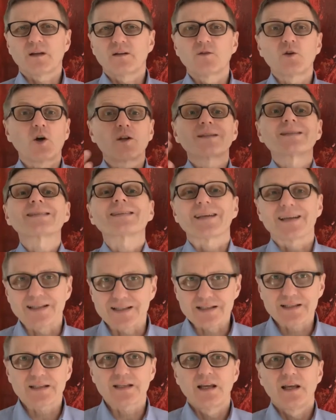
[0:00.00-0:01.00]

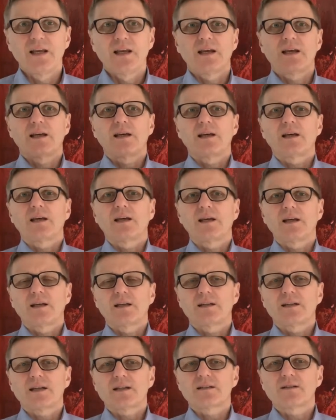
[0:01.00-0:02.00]
nonsense. Uh,
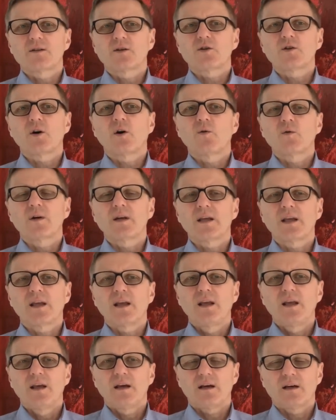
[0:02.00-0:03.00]
it does not only
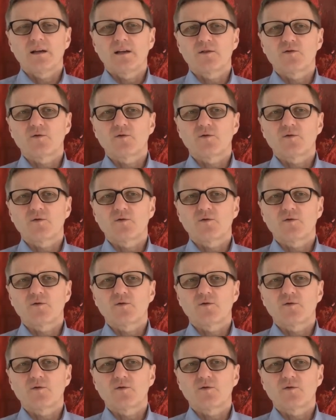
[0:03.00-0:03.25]
uh,